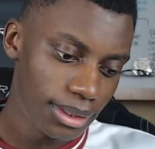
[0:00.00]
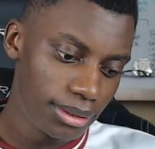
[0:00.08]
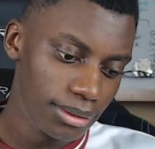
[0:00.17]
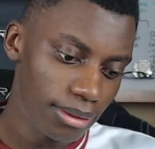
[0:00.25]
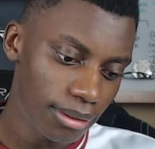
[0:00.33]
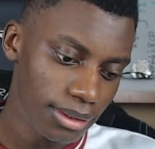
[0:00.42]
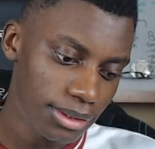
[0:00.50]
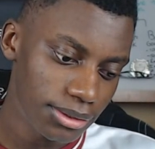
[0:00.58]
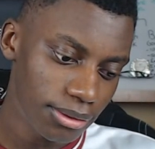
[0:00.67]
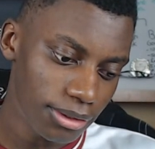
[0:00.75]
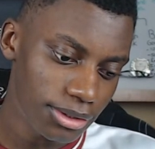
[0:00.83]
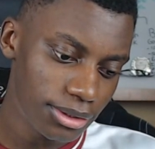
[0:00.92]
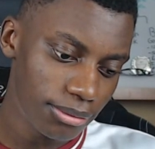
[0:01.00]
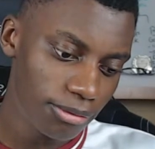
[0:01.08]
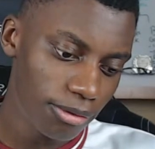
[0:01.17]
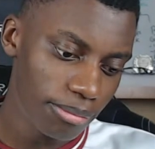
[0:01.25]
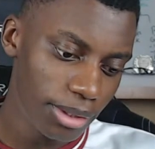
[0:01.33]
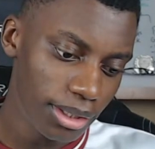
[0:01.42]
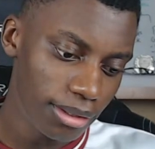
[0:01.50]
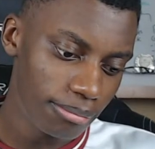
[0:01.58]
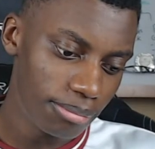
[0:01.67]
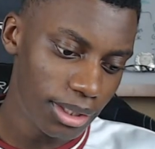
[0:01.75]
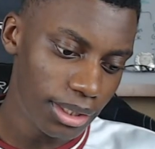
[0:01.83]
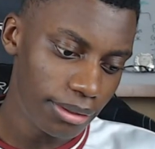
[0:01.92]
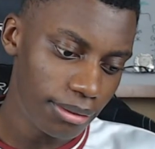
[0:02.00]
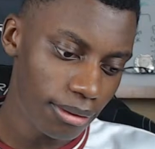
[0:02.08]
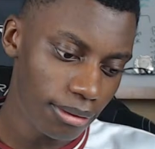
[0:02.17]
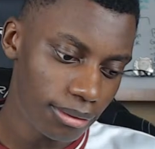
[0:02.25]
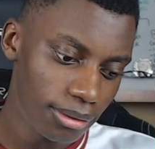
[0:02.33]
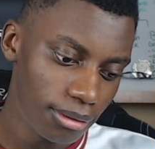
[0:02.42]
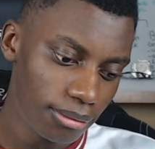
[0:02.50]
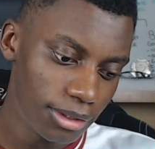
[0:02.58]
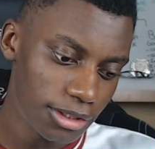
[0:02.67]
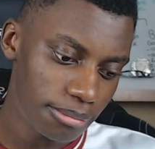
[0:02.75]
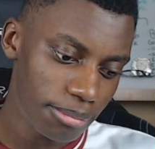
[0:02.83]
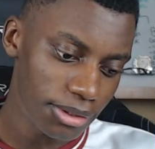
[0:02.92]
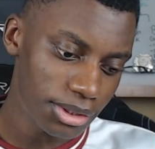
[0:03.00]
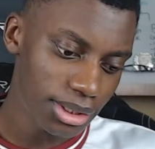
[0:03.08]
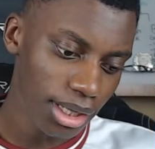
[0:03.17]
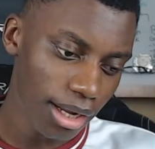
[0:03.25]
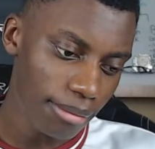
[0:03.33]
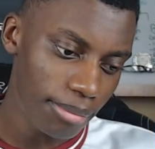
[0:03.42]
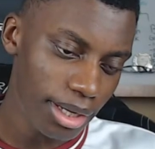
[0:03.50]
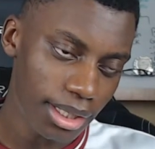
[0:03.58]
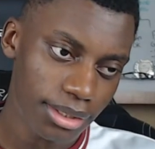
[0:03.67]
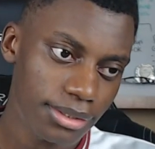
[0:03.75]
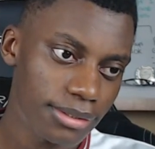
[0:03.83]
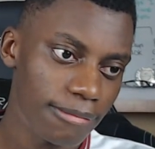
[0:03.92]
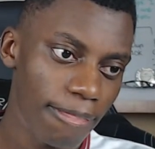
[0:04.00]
Douglas Costa will be completed on loan as per Sky Max.